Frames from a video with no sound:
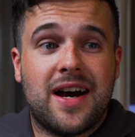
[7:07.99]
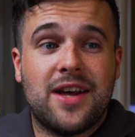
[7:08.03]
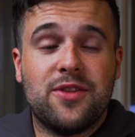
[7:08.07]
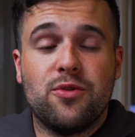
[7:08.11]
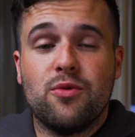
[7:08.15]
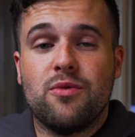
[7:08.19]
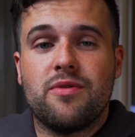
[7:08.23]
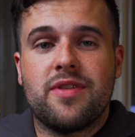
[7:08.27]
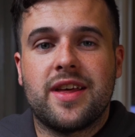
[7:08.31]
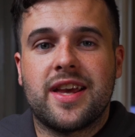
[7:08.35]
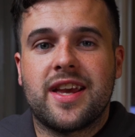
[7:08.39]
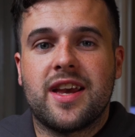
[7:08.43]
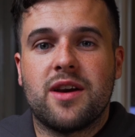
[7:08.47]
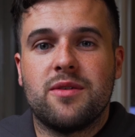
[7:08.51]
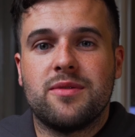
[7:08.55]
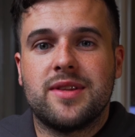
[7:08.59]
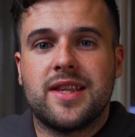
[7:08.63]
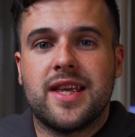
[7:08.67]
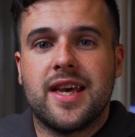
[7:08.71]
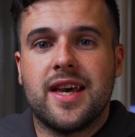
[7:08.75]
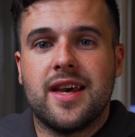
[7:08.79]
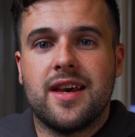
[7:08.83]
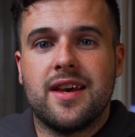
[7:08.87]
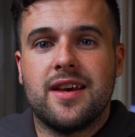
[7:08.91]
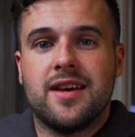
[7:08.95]
I don't think I would
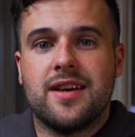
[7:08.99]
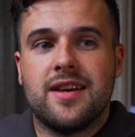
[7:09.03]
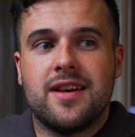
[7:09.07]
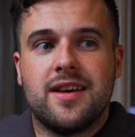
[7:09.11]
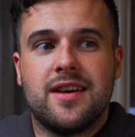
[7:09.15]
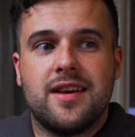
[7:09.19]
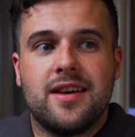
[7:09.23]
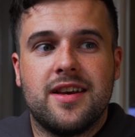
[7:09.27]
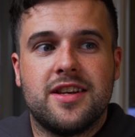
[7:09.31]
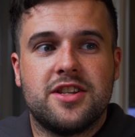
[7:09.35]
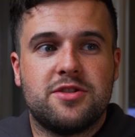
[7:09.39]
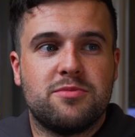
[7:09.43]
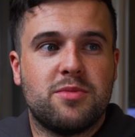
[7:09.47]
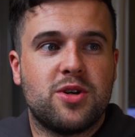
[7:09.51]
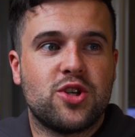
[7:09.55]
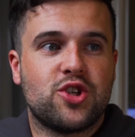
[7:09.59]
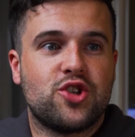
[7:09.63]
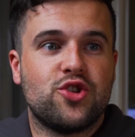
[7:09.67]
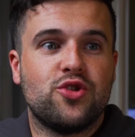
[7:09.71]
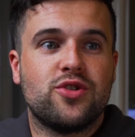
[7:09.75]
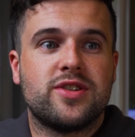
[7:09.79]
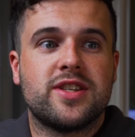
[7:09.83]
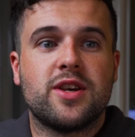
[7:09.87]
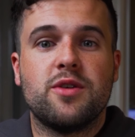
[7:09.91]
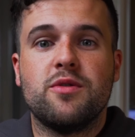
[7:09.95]
get as
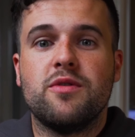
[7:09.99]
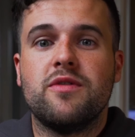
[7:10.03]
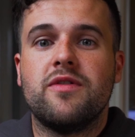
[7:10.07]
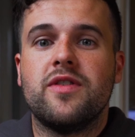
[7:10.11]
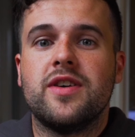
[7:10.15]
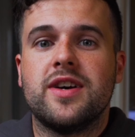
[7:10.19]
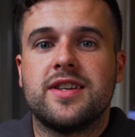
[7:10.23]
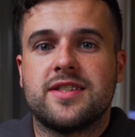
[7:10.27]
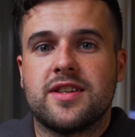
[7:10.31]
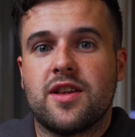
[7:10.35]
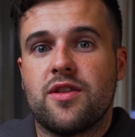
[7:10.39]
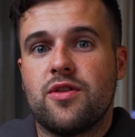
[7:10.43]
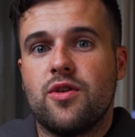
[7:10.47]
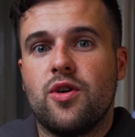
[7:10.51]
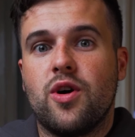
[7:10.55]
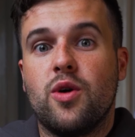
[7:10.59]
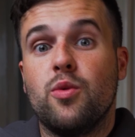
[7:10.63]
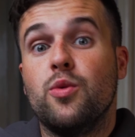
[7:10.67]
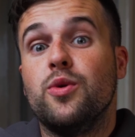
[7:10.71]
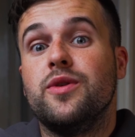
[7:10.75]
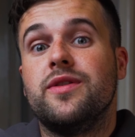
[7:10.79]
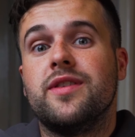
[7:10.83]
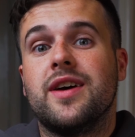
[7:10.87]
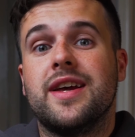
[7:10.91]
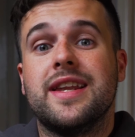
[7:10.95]
much use out of it as I thought
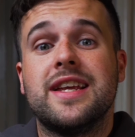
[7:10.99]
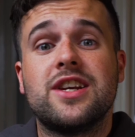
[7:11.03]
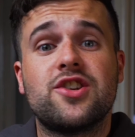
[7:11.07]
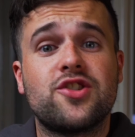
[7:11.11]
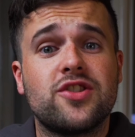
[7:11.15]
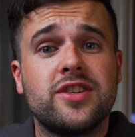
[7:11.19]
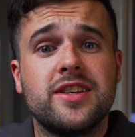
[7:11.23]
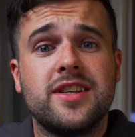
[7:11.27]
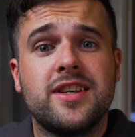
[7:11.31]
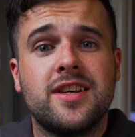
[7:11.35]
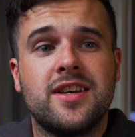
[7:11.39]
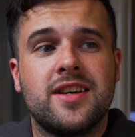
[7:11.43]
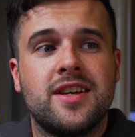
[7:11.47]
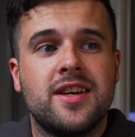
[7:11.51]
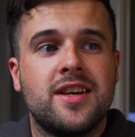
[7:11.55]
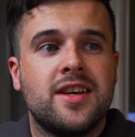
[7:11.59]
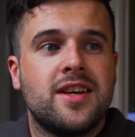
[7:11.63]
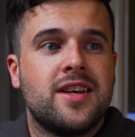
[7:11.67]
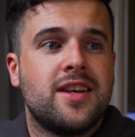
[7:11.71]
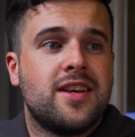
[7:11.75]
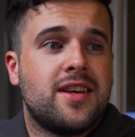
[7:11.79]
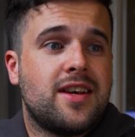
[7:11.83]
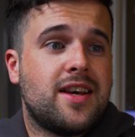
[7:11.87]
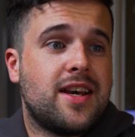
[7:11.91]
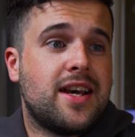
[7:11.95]
I would initially,
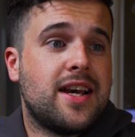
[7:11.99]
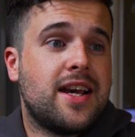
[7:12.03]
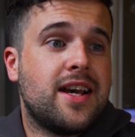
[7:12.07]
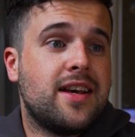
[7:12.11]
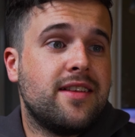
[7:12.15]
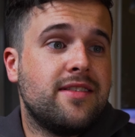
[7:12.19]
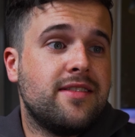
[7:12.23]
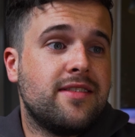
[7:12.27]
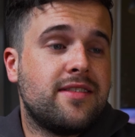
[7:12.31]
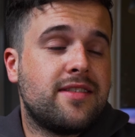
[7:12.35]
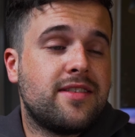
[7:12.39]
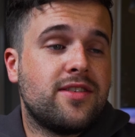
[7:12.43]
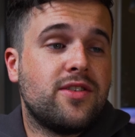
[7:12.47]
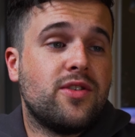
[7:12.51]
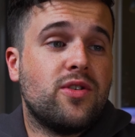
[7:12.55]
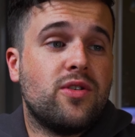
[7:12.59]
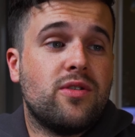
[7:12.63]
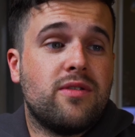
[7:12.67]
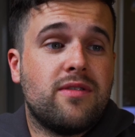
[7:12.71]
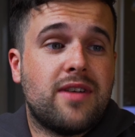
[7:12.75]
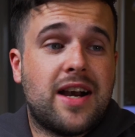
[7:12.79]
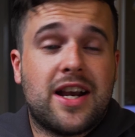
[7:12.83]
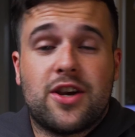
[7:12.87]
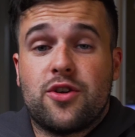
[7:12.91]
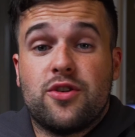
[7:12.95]
and you
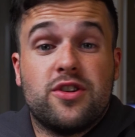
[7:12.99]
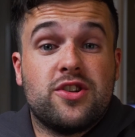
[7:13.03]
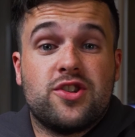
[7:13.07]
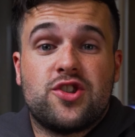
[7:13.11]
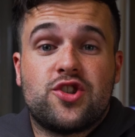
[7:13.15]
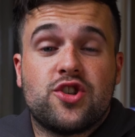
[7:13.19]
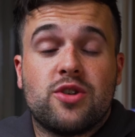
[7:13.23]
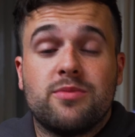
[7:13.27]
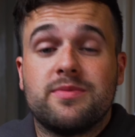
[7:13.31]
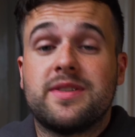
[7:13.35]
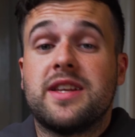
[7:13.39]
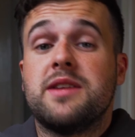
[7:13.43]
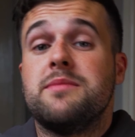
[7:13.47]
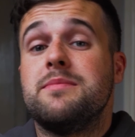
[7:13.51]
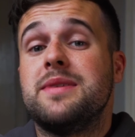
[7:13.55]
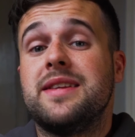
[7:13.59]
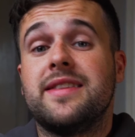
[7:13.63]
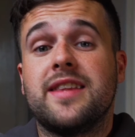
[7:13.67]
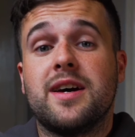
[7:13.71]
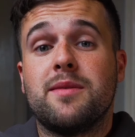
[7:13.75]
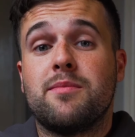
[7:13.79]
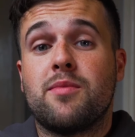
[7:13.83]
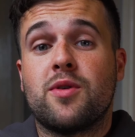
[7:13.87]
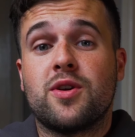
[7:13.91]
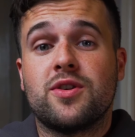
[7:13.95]
know, I could have just jumped in and
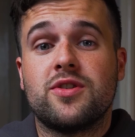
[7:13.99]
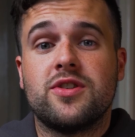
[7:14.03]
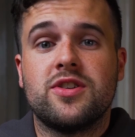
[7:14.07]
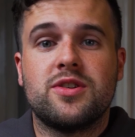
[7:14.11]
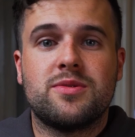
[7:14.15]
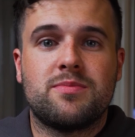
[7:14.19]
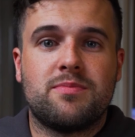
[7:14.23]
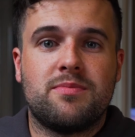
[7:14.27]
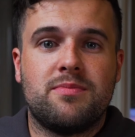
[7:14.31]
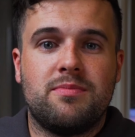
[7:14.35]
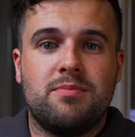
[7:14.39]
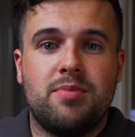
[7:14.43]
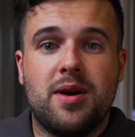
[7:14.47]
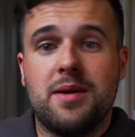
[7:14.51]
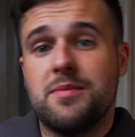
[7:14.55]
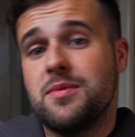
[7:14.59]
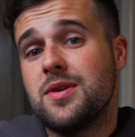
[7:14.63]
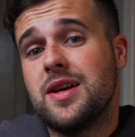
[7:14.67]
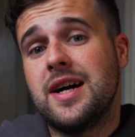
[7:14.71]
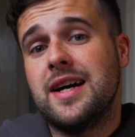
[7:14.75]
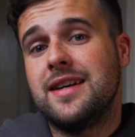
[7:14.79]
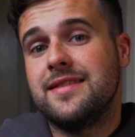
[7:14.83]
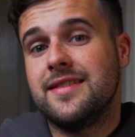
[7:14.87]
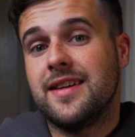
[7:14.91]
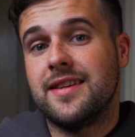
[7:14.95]
made that purchase, but I'm
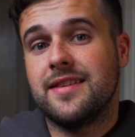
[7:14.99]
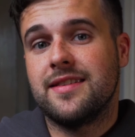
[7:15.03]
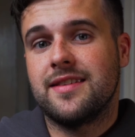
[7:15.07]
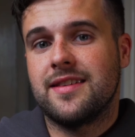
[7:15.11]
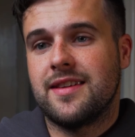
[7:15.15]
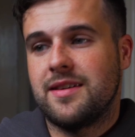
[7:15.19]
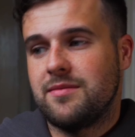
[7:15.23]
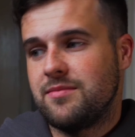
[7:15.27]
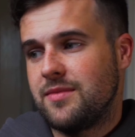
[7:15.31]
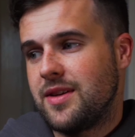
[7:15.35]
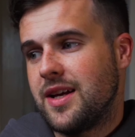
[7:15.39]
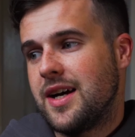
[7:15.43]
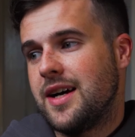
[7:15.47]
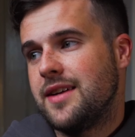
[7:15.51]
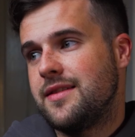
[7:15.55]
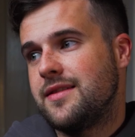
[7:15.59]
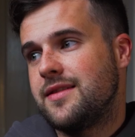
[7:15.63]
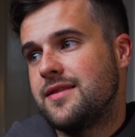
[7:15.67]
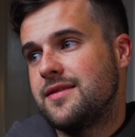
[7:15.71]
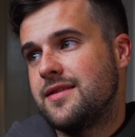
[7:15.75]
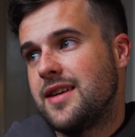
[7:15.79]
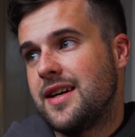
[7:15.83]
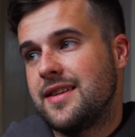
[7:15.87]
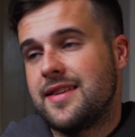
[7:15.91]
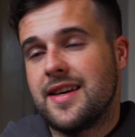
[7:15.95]
glad I didn't. I'm glad
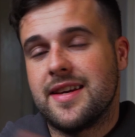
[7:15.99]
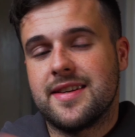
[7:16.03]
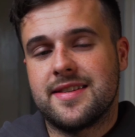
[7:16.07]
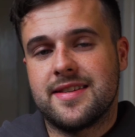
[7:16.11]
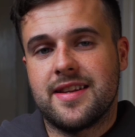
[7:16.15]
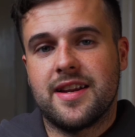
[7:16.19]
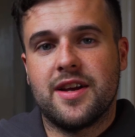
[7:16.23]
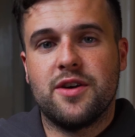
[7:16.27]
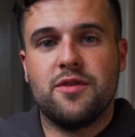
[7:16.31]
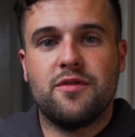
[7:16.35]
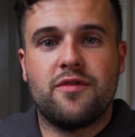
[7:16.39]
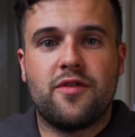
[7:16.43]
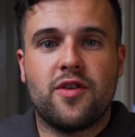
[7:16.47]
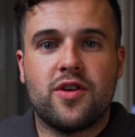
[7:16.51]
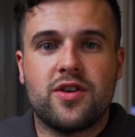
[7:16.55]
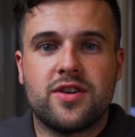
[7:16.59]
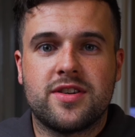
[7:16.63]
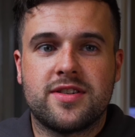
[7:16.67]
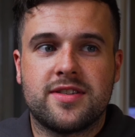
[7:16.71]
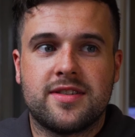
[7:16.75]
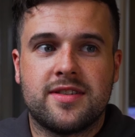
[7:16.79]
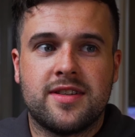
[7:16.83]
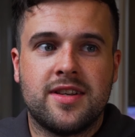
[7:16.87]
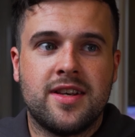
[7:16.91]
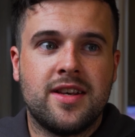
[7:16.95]
I tested it out
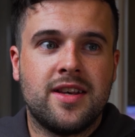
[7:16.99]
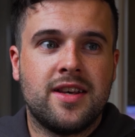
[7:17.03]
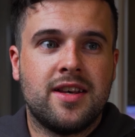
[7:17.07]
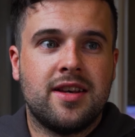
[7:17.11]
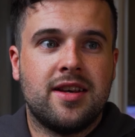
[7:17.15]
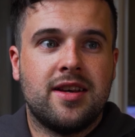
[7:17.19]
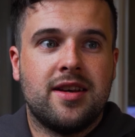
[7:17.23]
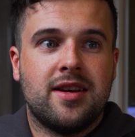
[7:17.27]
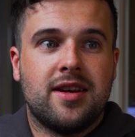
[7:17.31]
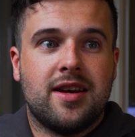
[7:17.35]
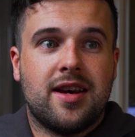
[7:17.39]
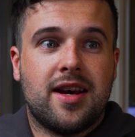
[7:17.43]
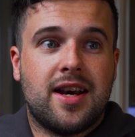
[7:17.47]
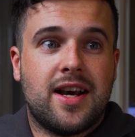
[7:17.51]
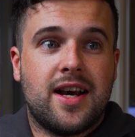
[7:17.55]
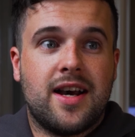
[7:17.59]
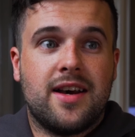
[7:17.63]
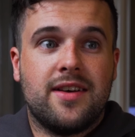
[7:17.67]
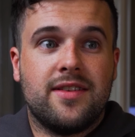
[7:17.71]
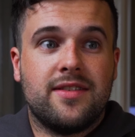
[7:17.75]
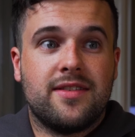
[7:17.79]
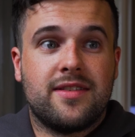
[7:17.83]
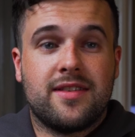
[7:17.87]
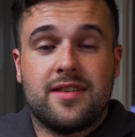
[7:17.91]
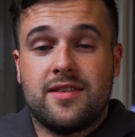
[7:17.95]
first,
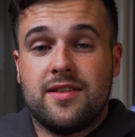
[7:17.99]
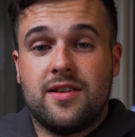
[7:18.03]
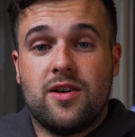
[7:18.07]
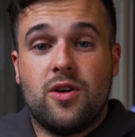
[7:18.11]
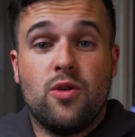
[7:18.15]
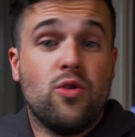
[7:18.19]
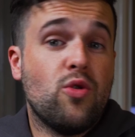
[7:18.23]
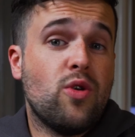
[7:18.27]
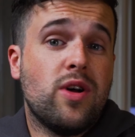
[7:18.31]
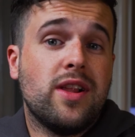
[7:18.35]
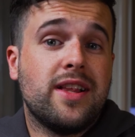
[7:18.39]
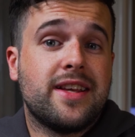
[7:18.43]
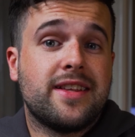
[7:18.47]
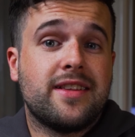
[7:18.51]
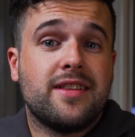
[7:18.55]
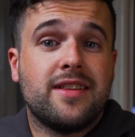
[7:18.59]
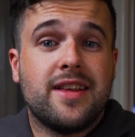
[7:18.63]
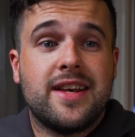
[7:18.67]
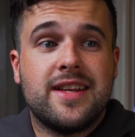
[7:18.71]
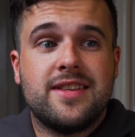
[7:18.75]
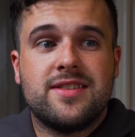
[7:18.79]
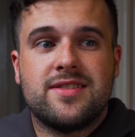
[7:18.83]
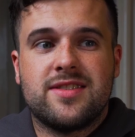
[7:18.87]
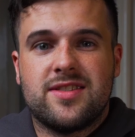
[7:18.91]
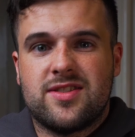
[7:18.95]
and although I like the
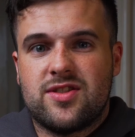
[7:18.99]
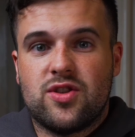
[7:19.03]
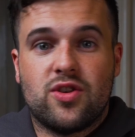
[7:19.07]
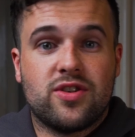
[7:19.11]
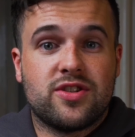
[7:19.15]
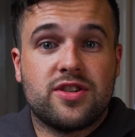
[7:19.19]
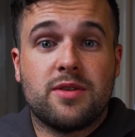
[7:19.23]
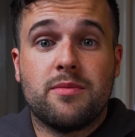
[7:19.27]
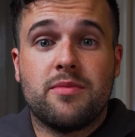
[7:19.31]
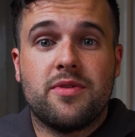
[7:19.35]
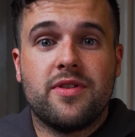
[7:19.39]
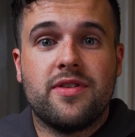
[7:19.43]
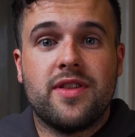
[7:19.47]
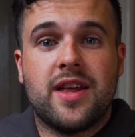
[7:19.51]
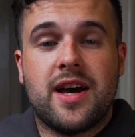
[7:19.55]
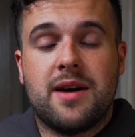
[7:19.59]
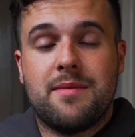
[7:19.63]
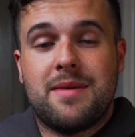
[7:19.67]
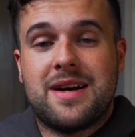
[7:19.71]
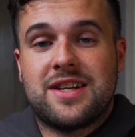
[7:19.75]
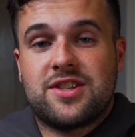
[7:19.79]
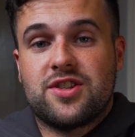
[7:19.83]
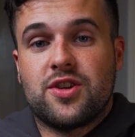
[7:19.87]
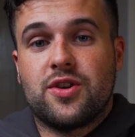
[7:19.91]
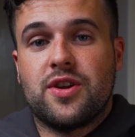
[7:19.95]
lens, it's not something that
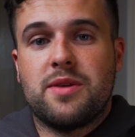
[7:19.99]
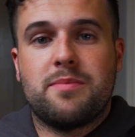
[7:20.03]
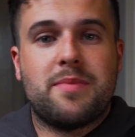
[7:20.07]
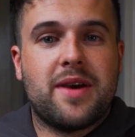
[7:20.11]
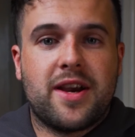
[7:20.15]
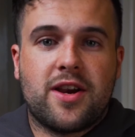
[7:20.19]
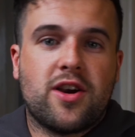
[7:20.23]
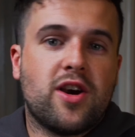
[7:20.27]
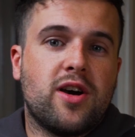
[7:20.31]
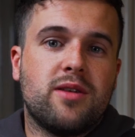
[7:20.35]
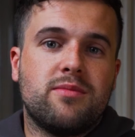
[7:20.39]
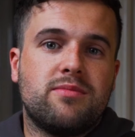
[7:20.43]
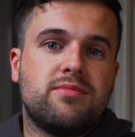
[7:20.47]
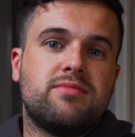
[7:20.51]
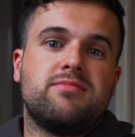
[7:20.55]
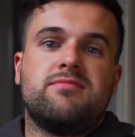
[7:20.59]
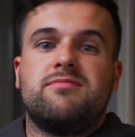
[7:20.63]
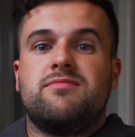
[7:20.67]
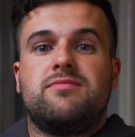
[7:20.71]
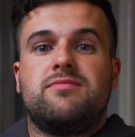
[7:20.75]
I'm actually going to pick up.